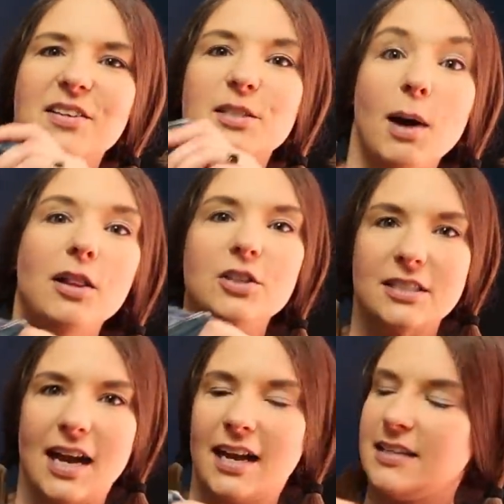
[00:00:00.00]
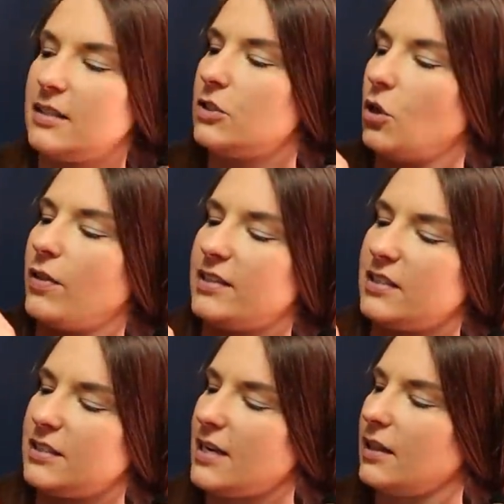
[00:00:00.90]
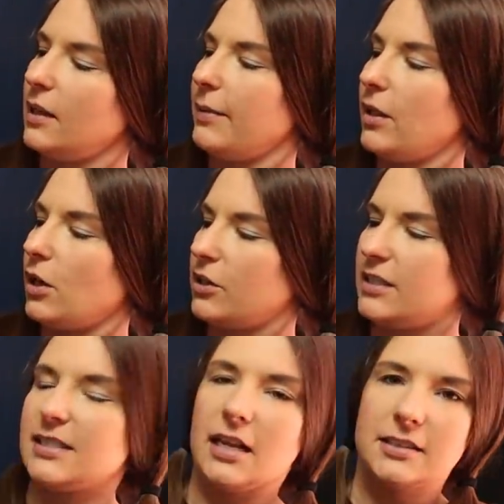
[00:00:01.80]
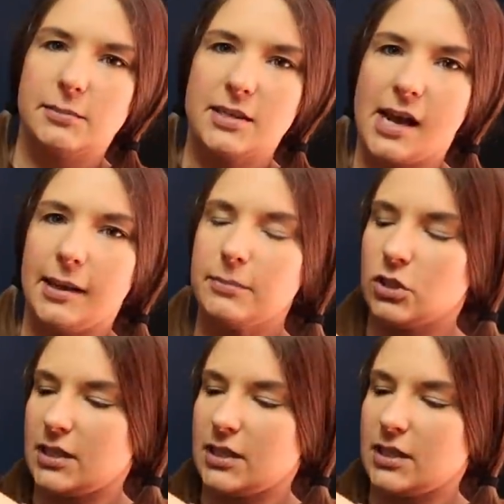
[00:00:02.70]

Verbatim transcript: smaller size, so that does take a little bit longer to sell sometimes. They're